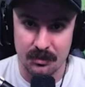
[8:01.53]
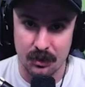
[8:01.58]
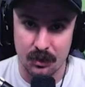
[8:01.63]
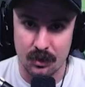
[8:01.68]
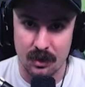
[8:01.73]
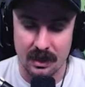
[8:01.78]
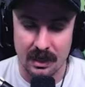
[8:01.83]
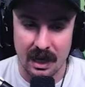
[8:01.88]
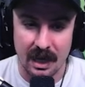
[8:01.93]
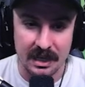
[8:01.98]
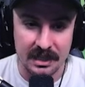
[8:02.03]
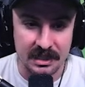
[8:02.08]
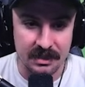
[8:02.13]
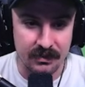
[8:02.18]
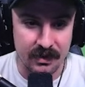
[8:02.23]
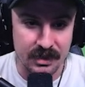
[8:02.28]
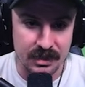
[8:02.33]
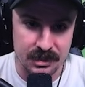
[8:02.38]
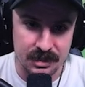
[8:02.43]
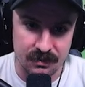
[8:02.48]
to like Icy
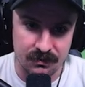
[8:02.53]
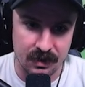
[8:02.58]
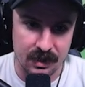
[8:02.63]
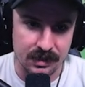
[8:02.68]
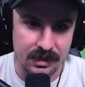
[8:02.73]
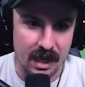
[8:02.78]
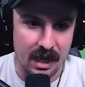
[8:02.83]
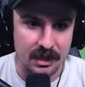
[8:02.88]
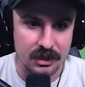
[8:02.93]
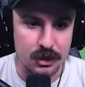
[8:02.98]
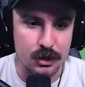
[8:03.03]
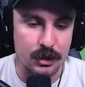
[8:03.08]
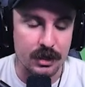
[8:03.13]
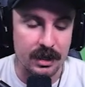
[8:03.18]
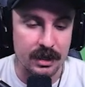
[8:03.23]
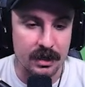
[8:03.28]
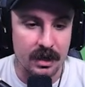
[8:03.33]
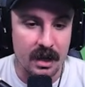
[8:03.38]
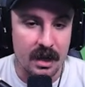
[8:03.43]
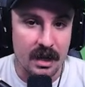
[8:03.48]
Veins and stuff like that. So you
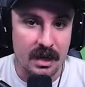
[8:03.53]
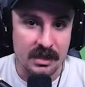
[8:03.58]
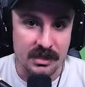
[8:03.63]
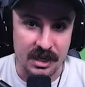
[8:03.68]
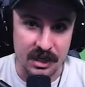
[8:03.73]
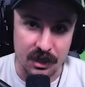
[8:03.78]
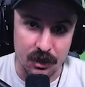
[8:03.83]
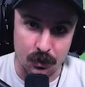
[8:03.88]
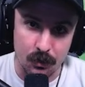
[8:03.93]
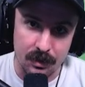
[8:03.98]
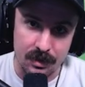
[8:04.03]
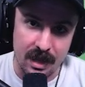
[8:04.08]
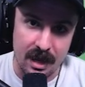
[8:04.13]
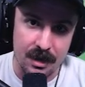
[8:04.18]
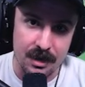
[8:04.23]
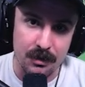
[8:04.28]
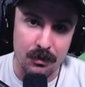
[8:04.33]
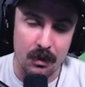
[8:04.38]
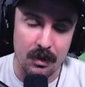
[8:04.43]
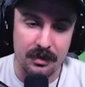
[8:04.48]
can tinker with how
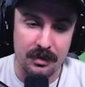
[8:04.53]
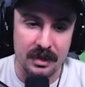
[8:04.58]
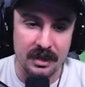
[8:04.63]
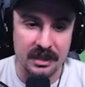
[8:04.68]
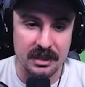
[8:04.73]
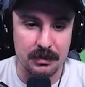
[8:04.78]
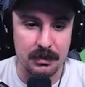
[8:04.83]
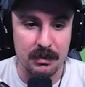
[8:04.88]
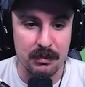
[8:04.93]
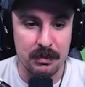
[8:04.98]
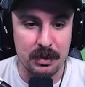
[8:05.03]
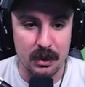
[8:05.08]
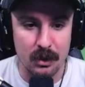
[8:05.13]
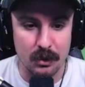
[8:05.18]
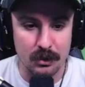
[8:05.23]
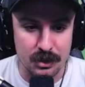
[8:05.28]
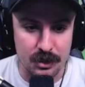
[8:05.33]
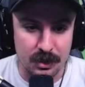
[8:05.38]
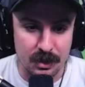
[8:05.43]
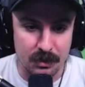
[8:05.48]
you want things to be
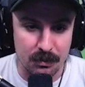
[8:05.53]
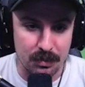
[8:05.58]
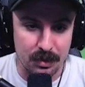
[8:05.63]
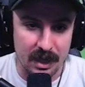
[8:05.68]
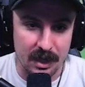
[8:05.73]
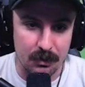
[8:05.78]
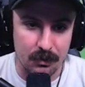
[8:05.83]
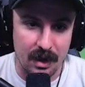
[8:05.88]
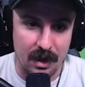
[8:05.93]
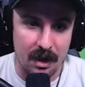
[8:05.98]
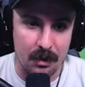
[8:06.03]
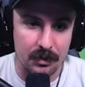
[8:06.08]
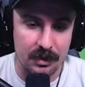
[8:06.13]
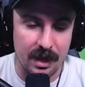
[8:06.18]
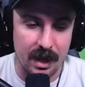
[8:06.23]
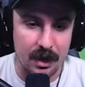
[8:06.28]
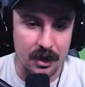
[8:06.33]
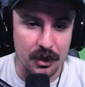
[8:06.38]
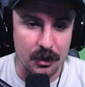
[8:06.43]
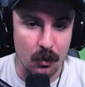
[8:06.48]
built. You can play around with
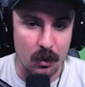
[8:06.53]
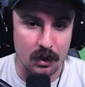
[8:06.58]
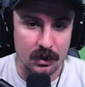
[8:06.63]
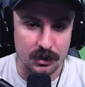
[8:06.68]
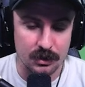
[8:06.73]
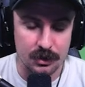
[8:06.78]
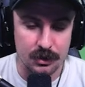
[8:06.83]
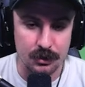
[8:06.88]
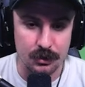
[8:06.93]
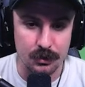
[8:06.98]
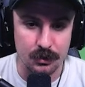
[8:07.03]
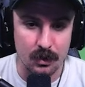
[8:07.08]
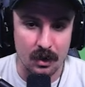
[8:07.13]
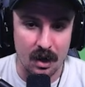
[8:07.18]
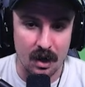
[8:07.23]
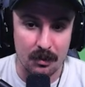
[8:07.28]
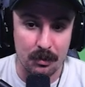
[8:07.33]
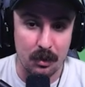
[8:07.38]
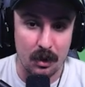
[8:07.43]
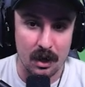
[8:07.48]
how you want to
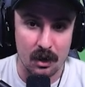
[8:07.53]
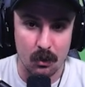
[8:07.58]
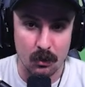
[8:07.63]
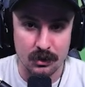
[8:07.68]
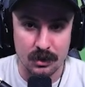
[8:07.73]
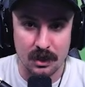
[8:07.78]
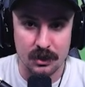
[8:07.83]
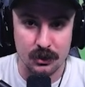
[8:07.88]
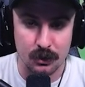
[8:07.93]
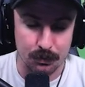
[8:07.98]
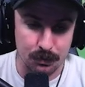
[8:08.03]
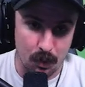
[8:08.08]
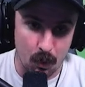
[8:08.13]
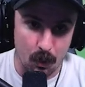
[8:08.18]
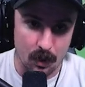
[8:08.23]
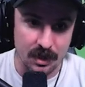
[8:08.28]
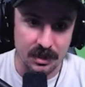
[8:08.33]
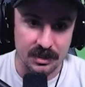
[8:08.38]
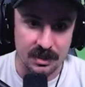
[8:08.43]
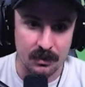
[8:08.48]
prioritize your
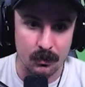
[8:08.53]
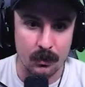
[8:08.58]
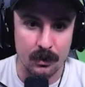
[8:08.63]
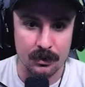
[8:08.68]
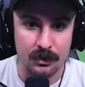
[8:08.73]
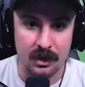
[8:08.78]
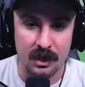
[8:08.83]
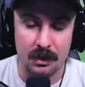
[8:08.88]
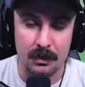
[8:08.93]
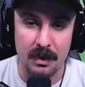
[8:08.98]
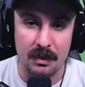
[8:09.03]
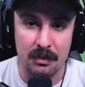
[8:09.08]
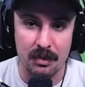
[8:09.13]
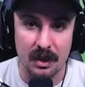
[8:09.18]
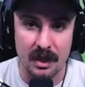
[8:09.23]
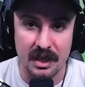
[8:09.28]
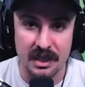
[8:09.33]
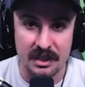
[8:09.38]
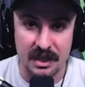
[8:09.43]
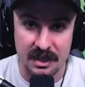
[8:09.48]
points and where they're going to be
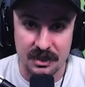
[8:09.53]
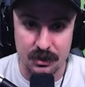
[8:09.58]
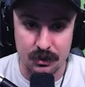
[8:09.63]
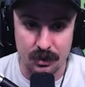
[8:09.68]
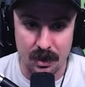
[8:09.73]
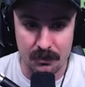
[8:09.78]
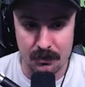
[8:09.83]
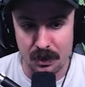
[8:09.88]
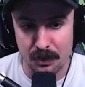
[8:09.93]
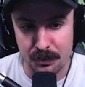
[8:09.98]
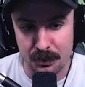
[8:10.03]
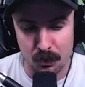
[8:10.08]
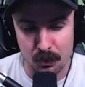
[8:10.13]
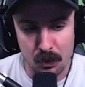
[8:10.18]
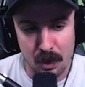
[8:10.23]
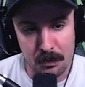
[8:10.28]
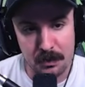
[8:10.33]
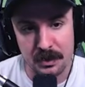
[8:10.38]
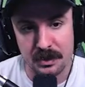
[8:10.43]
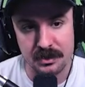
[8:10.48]
placed as you level up your
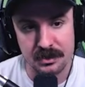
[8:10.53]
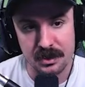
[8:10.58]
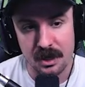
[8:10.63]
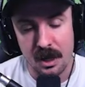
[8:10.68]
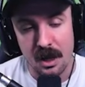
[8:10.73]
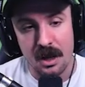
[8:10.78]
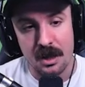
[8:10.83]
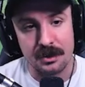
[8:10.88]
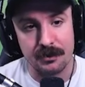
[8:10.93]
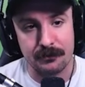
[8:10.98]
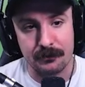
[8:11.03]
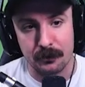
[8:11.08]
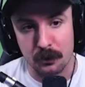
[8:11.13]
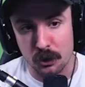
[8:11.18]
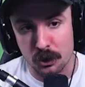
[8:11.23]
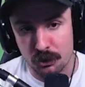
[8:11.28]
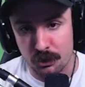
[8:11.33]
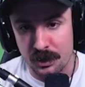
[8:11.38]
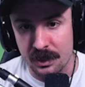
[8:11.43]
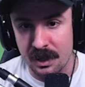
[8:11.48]
weapons. The
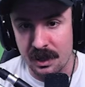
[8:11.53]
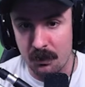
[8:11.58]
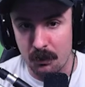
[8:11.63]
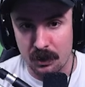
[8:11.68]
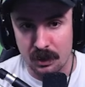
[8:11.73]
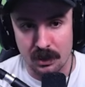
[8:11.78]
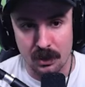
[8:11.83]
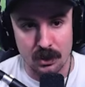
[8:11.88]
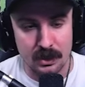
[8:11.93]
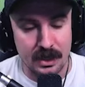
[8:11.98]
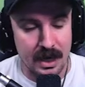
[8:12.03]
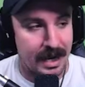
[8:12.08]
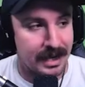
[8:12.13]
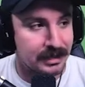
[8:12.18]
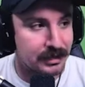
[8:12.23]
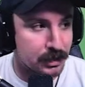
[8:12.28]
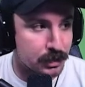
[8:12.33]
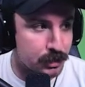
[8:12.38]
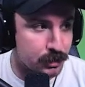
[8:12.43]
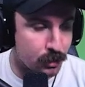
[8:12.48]
first tree that we're going to look at
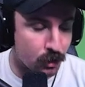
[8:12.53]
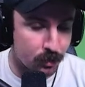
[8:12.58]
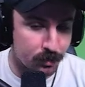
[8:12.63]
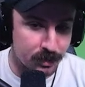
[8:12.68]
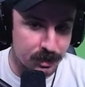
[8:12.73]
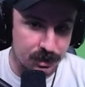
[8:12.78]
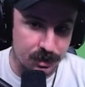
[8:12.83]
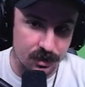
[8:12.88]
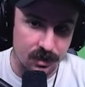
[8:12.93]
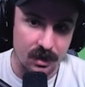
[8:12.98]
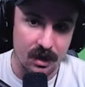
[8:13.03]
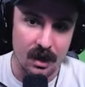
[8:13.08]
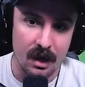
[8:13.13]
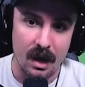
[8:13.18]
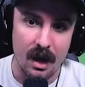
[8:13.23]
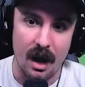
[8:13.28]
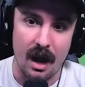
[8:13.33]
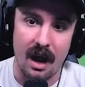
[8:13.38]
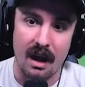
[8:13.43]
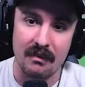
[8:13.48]
is the Skirmisher.
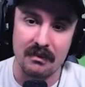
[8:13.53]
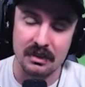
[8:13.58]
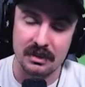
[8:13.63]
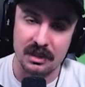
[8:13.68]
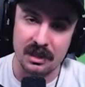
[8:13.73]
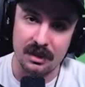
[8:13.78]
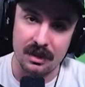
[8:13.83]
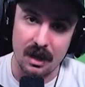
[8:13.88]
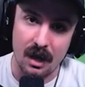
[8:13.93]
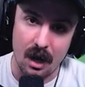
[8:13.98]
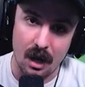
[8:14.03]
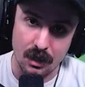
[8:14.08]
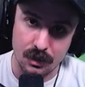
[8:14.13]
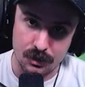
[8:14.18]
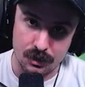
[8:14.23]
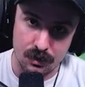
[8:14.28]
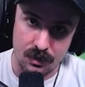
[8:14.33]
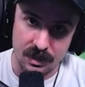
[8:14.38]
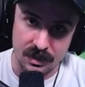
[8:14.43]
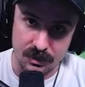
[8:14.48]
Obviously, the
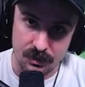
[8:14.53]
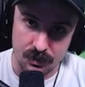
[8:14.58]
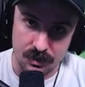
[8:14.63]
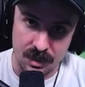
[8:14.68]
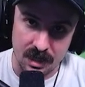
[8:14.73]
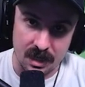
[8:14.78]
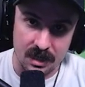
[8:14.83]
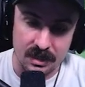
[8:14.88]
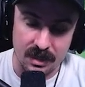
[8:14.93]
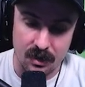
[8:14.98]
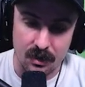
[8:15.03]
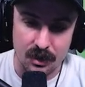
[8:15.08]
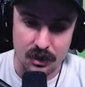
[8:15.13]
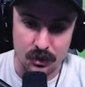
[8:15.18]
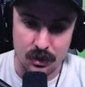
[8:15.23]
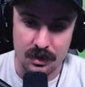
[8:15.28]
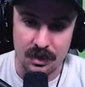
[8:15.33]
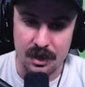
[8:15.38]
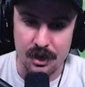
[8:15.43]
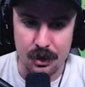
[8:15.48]
Hunter is your secondary
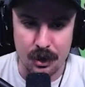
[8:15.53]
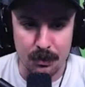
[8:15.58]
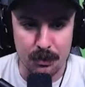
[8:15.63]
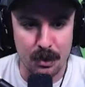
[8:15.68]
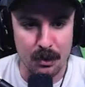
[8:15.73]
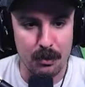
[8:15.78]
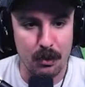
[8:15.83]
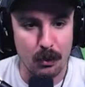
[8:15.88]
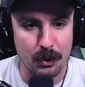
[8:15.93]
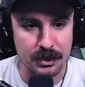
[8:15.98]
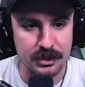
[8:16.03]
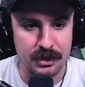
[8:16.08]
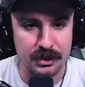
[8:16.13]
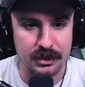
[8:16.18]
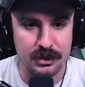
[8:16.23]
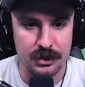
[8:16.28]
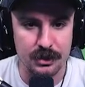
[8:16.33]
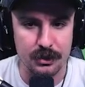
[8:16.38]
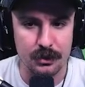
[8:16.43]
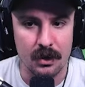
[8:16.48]
tree that you can put points
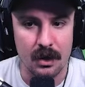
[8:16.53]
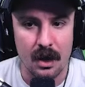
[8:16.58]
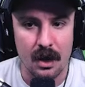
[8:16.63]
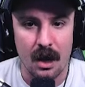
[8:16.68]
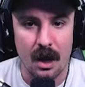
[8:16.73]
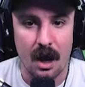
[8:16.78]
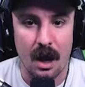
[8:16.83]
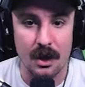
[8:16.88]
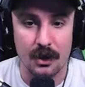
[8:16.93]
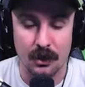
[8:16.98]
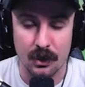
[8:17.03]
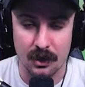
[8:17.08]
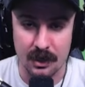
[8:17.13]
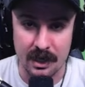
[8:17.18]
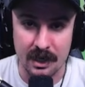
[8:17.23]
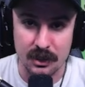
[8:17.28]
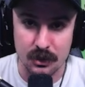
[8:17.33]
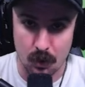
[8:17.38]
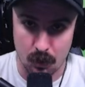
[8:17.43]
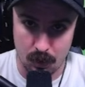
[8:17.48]
into. You're going to
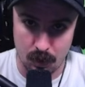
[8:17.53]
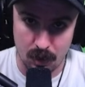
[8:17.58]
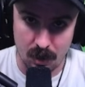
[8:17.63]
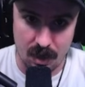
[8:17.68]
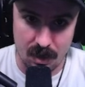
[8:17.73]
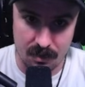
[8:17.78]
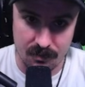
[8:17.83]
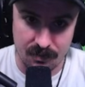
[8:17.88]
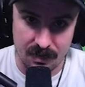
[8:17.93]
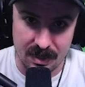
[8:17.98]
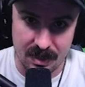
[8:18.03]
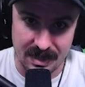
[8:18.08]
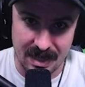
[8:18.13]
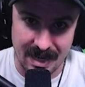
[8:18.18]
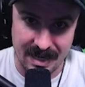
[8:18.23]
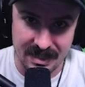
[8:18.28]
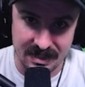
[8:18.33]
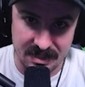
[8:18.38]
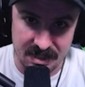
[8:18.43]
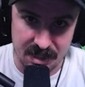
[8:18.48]
get a total of
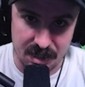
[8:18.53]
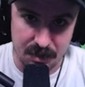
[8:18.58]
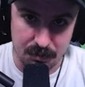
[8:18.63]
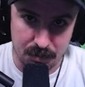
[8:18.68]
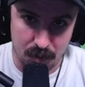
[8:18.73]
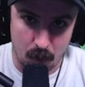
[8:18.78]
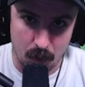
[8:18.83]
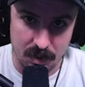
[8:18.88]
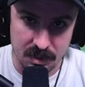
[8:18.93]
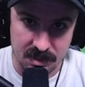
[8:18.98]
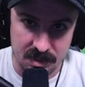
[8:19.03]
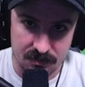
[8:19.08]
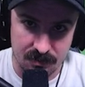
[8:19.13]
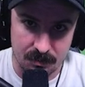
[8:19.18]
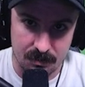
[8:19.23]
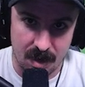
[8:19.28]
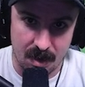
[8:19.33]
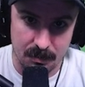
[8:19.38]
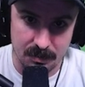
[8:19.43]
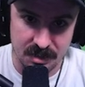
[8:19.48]
19 points, if I'm
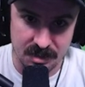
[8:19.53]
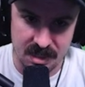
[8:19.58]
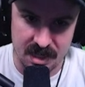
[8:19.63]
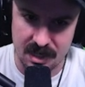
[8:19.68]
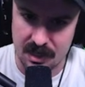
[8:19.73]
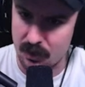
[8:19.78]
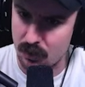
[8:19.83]
not mistaken, or